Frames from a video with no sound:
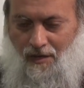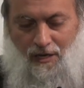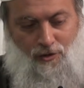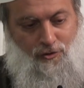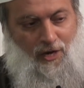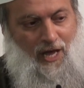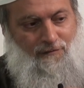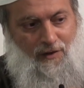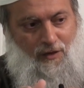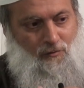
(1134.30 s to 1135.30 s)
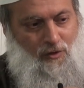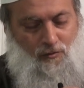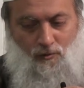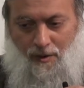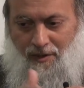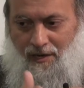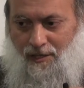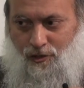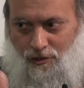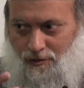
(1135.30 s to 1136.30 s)
and you're traveling with women
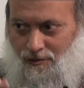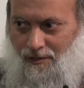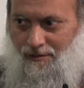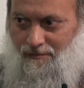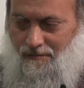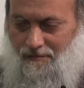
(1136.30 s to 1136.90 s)
and children